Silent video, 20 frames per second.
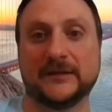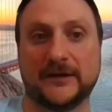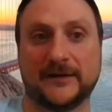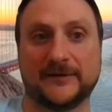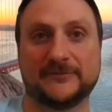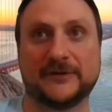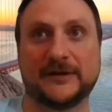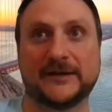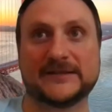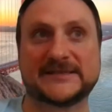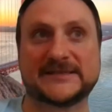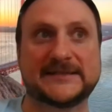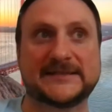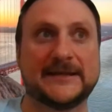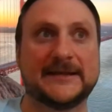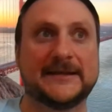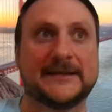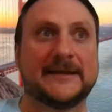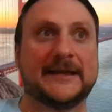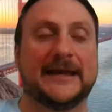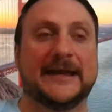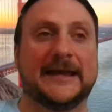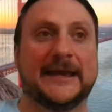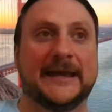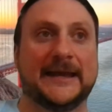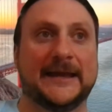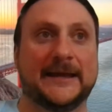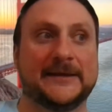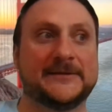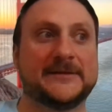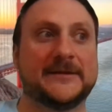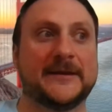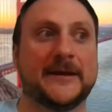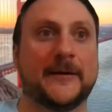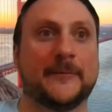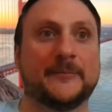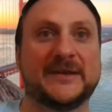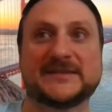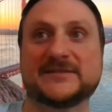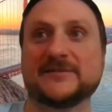love us, and
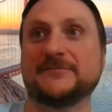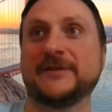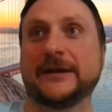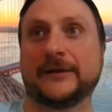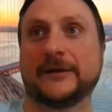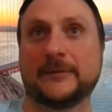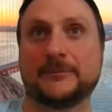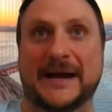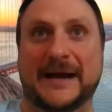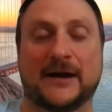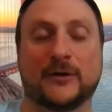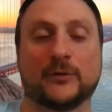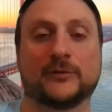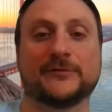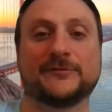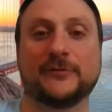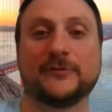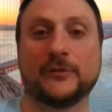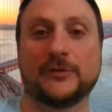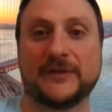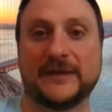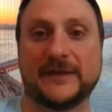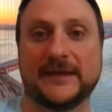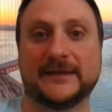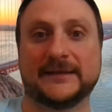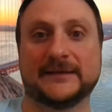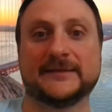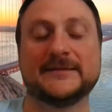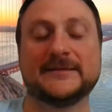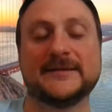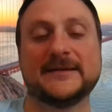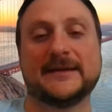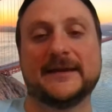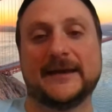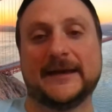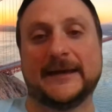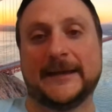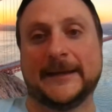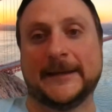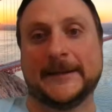it's a very powerful thing.
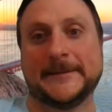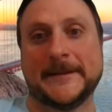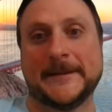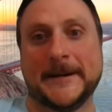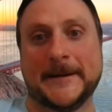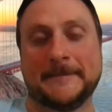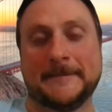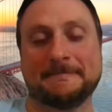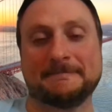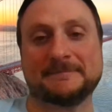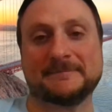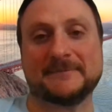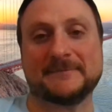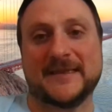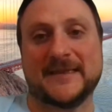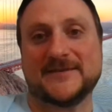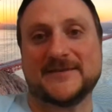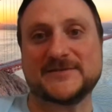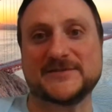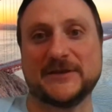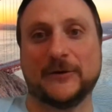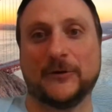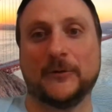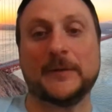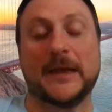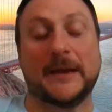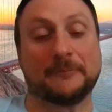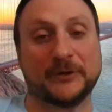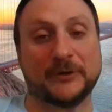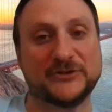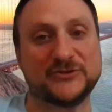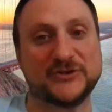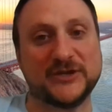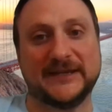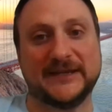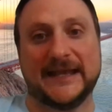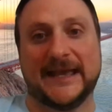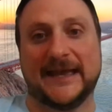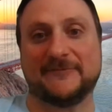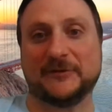And so I appreciate
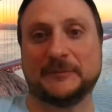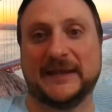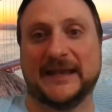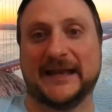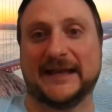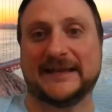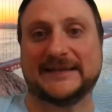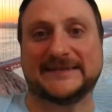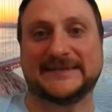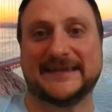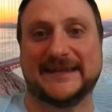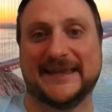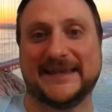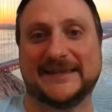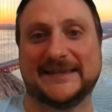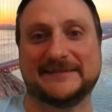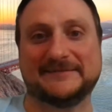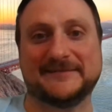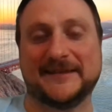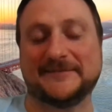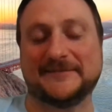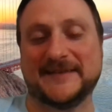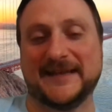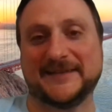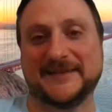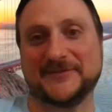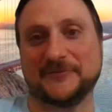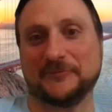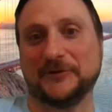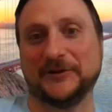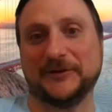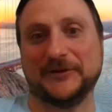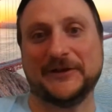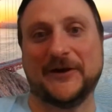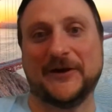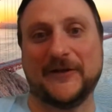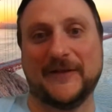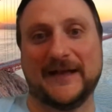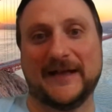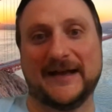you having me on today, and that's really
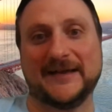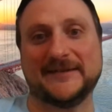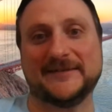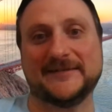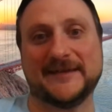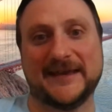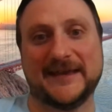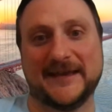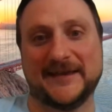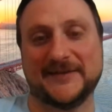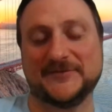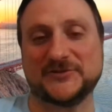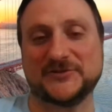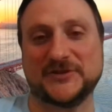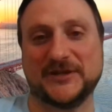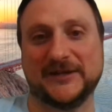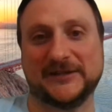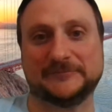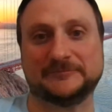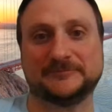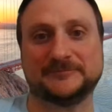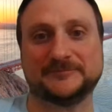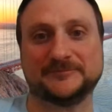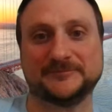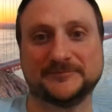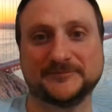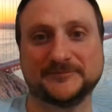all I had to share.